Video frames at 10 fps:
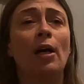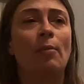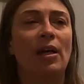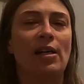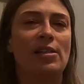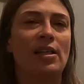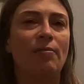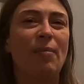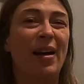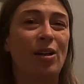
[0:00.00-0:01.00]
because
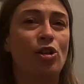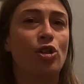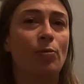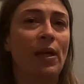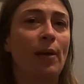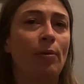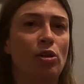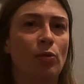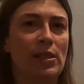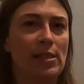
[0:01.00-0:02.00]
they've managed to be able
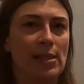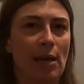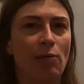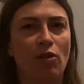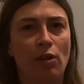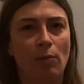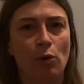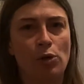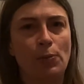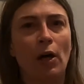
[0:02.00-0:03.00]
to escape, for the
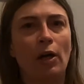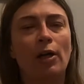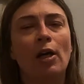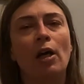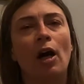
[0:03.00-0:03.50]
most part,